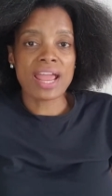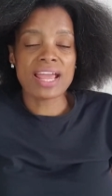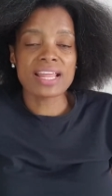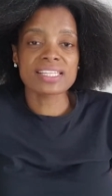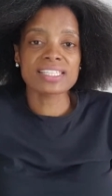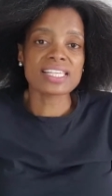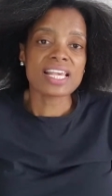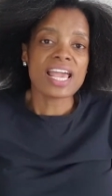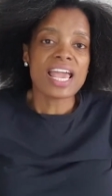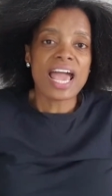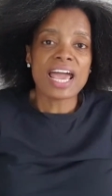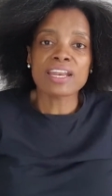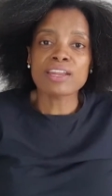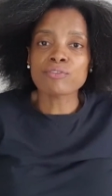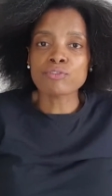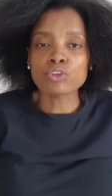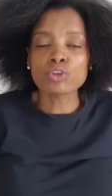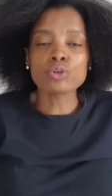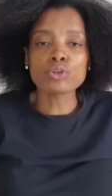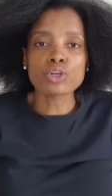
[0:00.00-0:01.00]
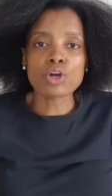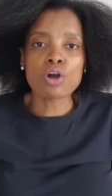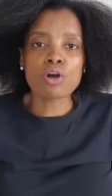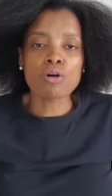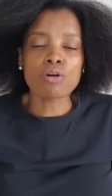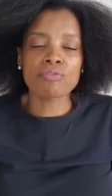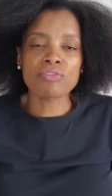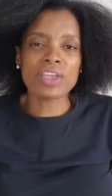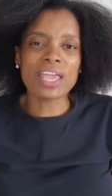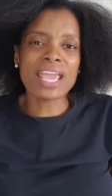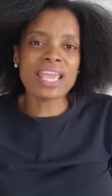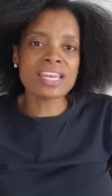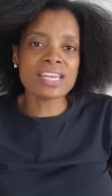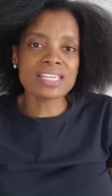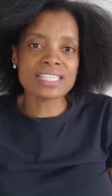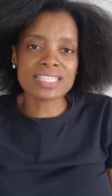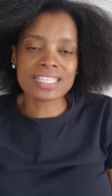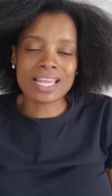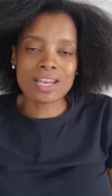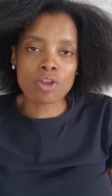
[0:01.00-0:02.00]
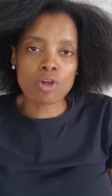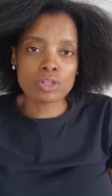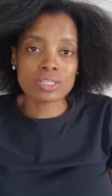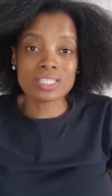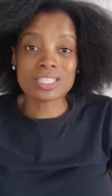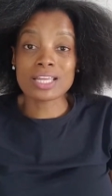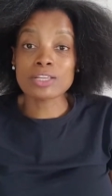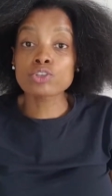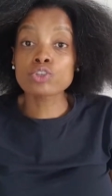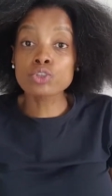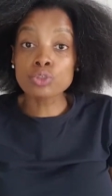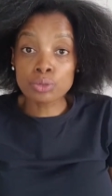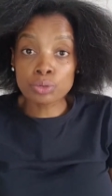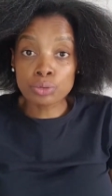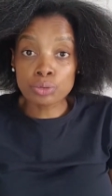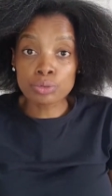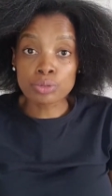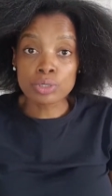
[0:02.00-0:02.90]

And if you know of any salons that do